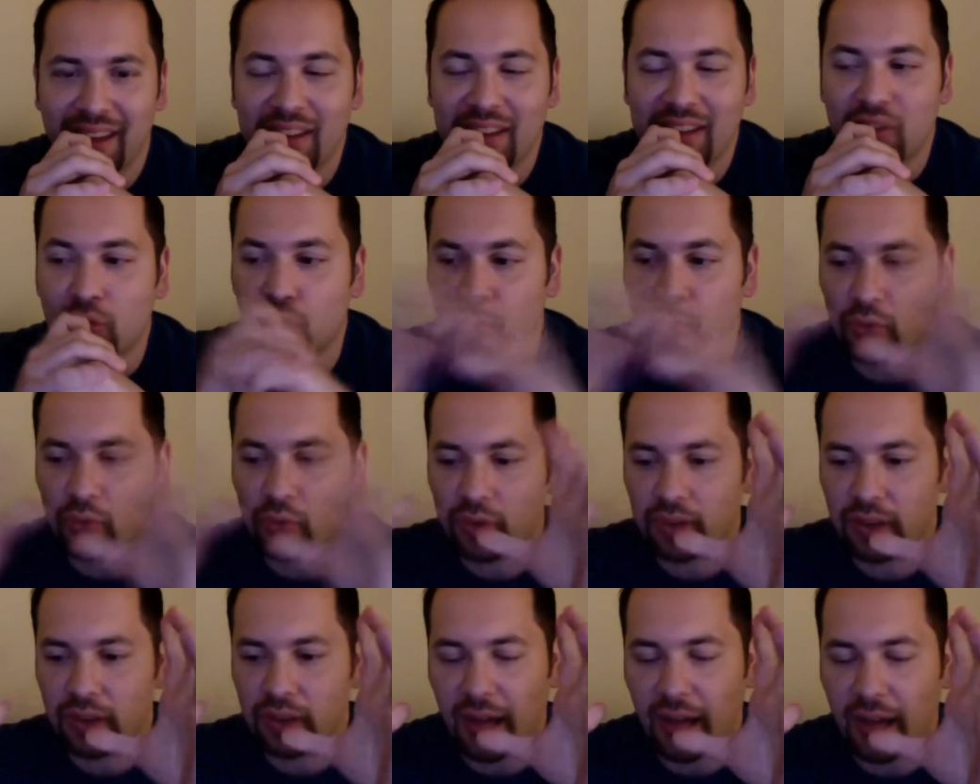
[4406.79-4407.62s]
And
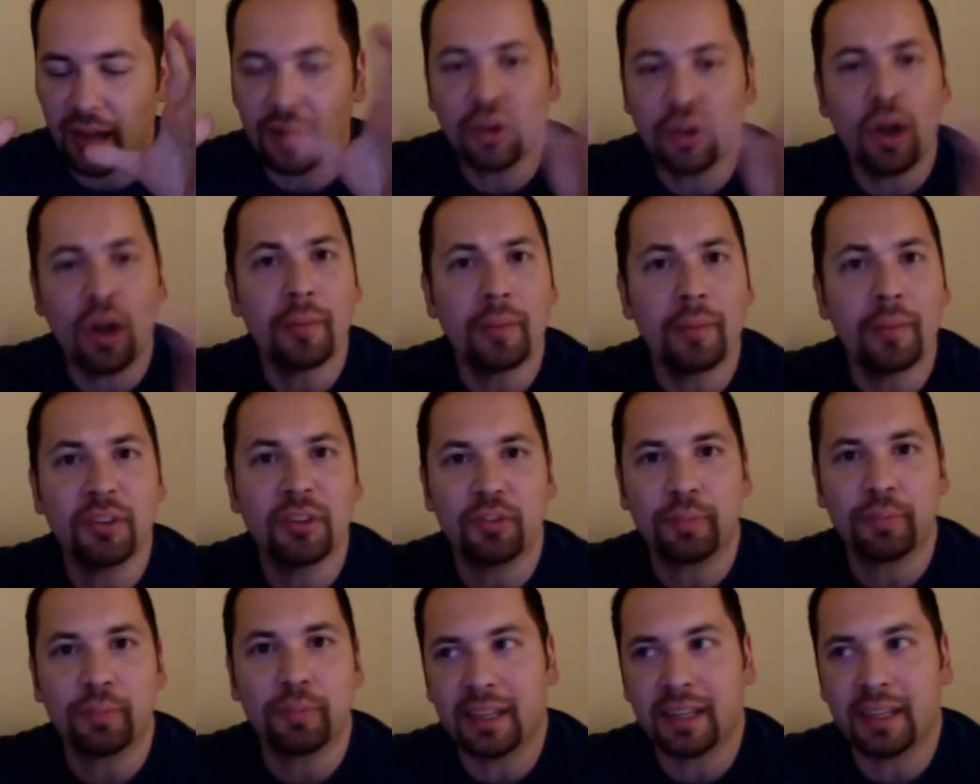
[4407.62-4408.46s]
I don't know how
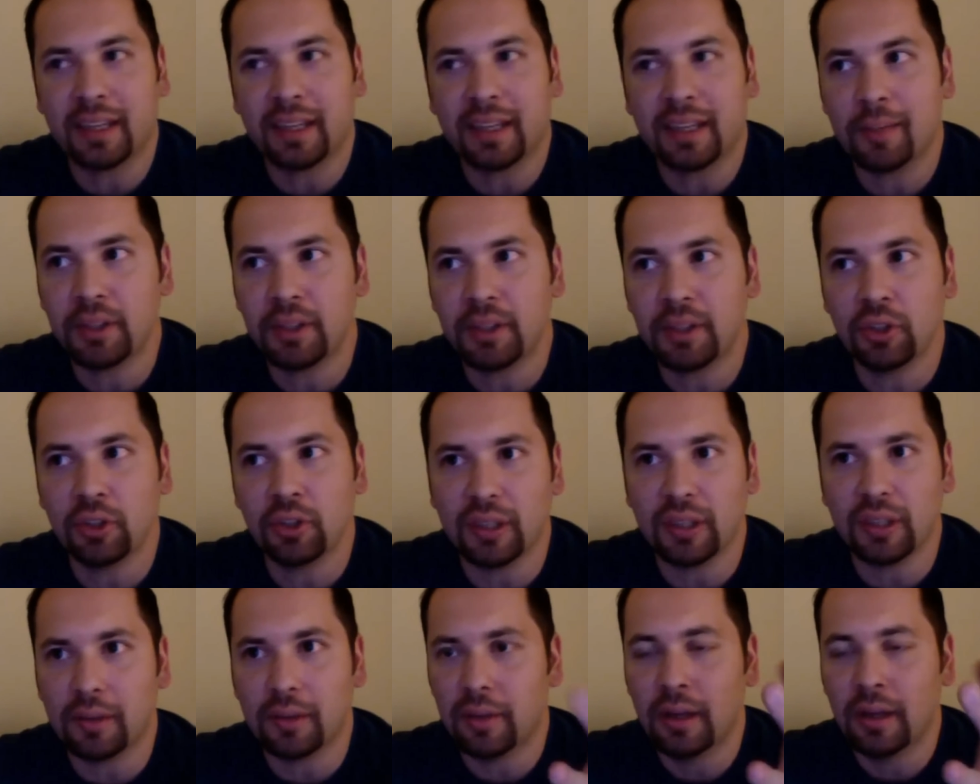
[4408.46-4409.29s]
much you've played it, but you
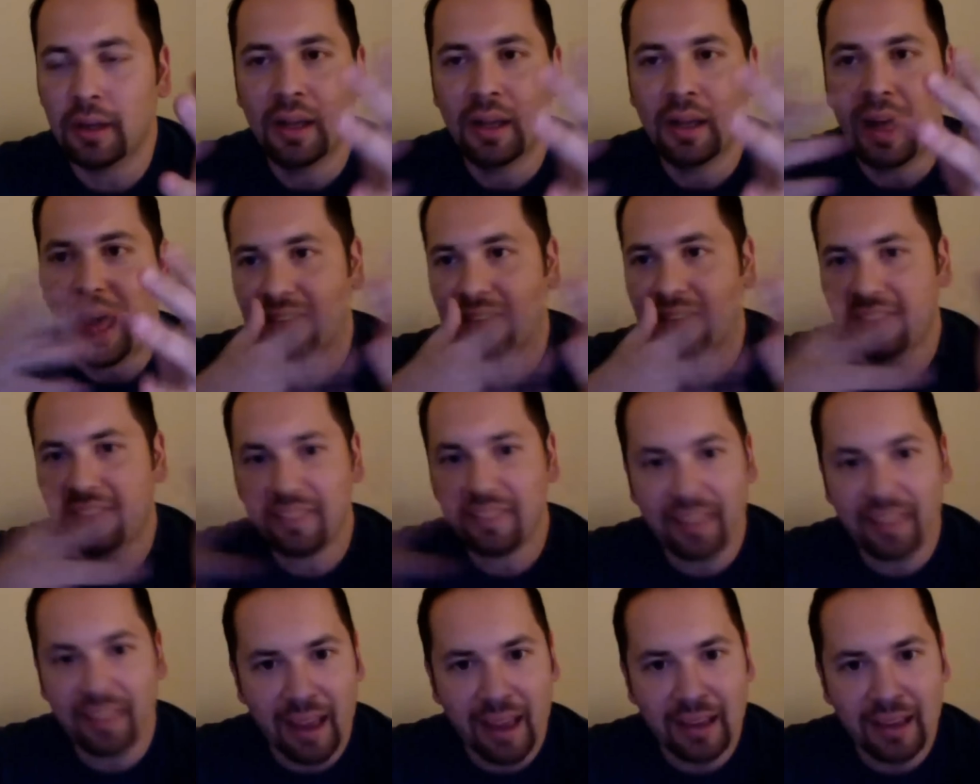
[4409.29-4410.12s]
can add
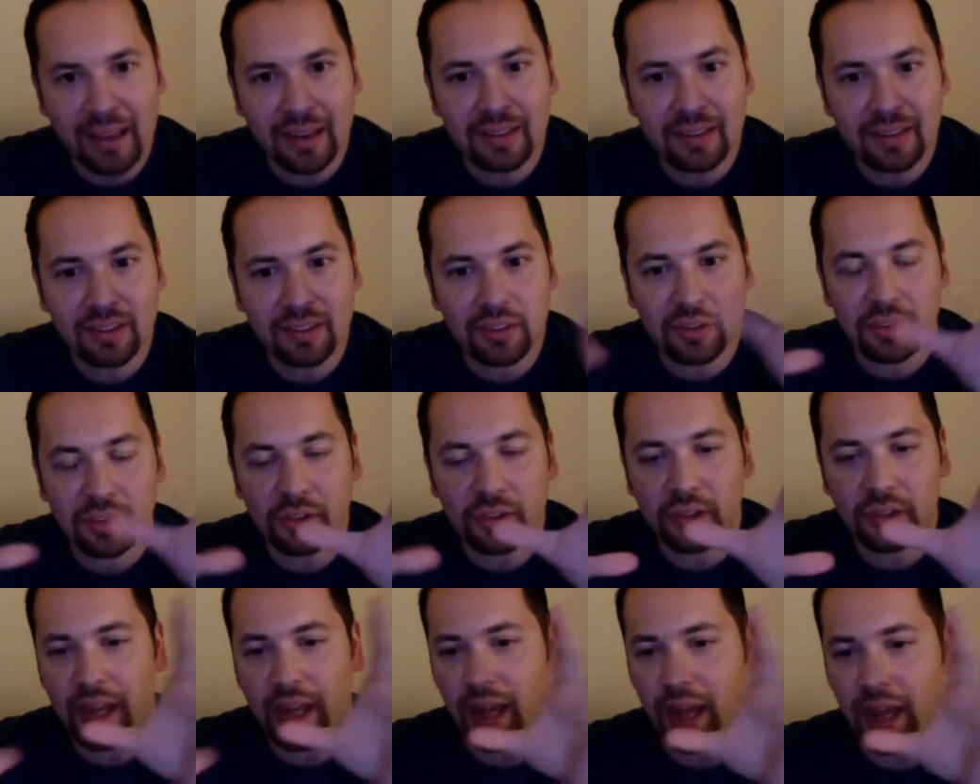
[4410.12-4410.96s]
scan lines to it.
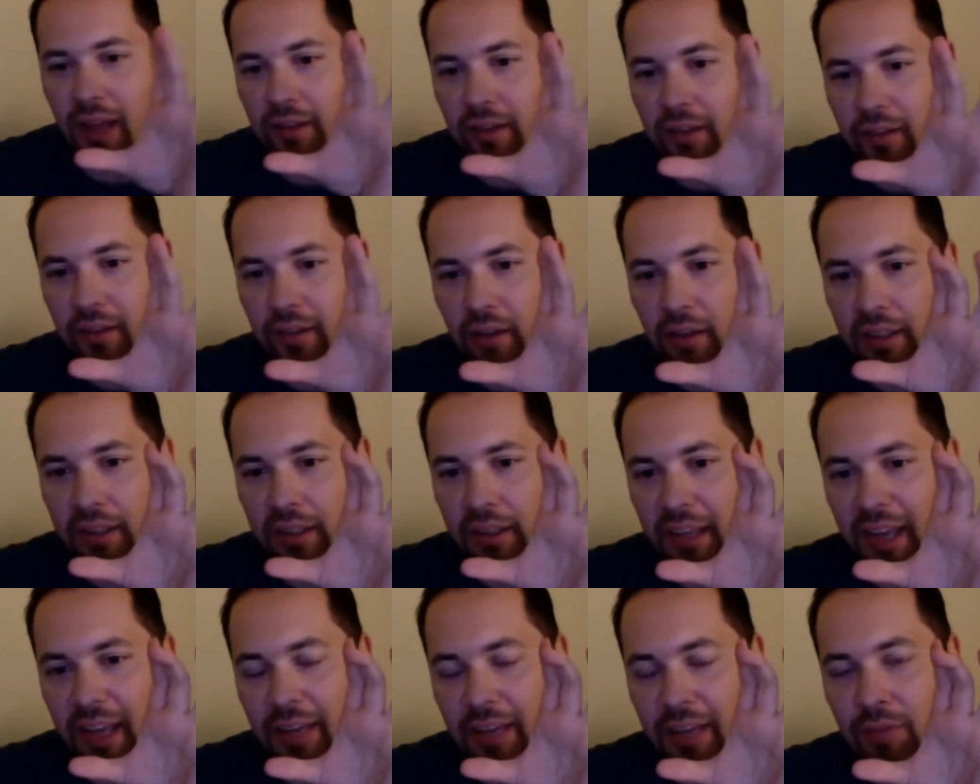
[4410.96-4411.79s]
You can add
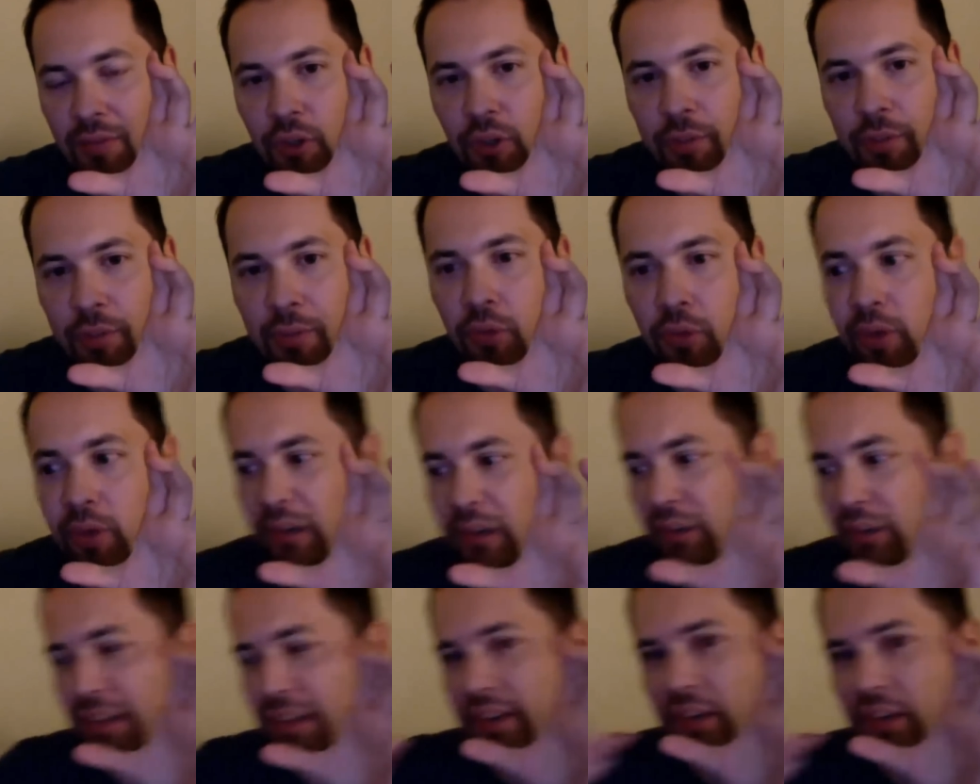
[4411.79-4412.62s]
arcade viewing mode where
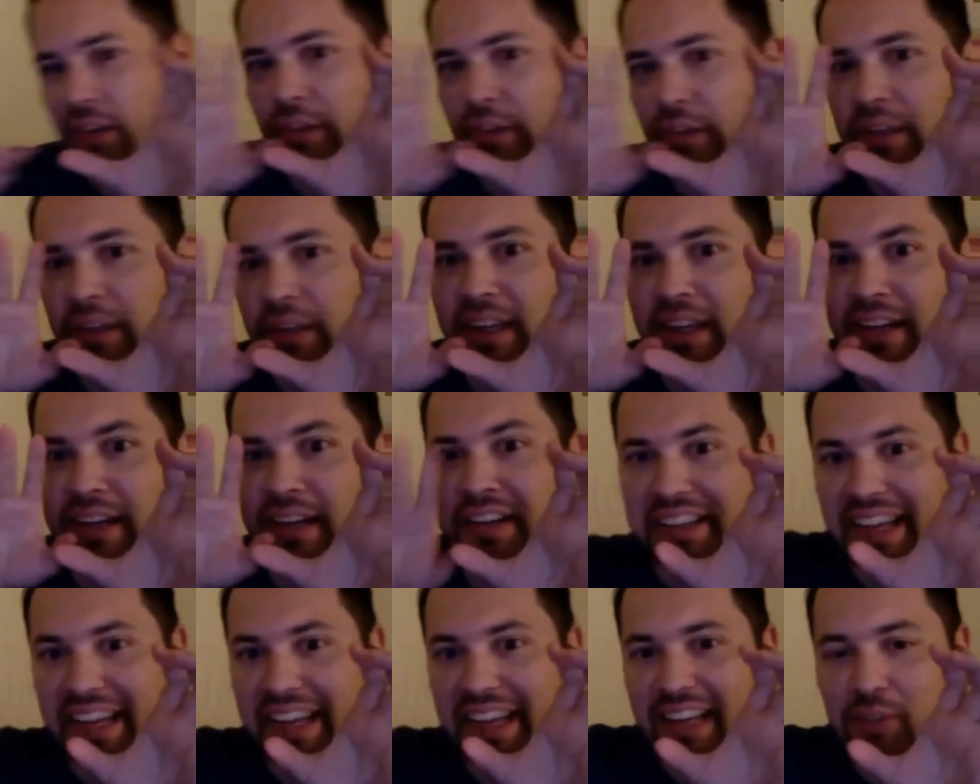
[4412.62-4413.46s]
it looks like you're looking at an
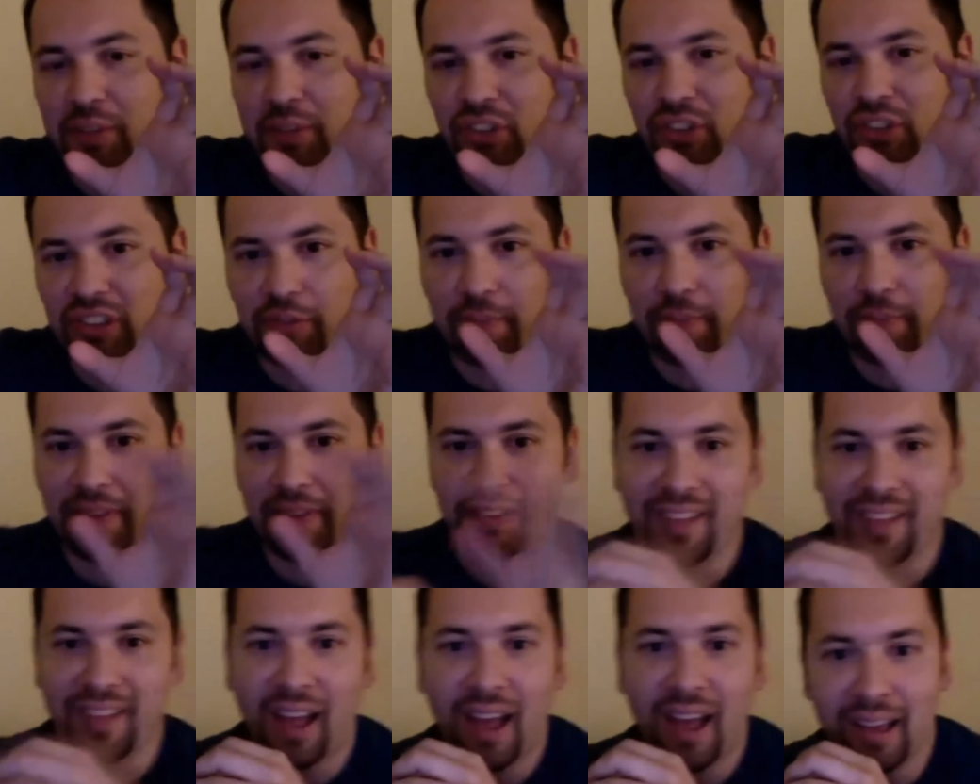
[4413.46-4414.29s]
arcade machine from the
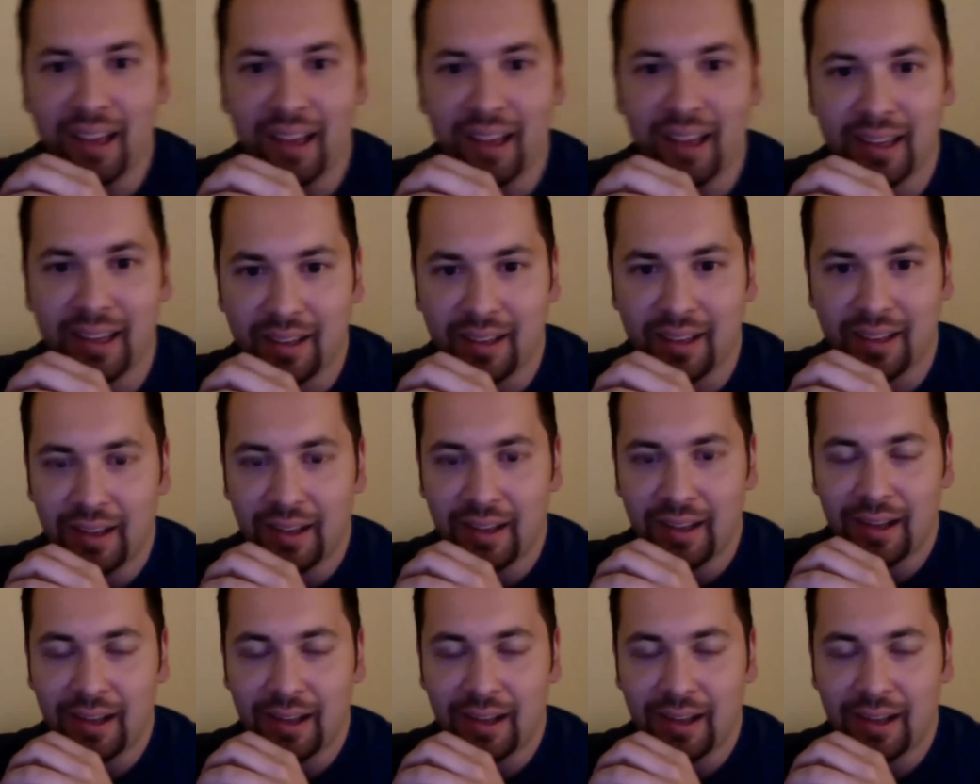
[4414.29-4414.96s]
side.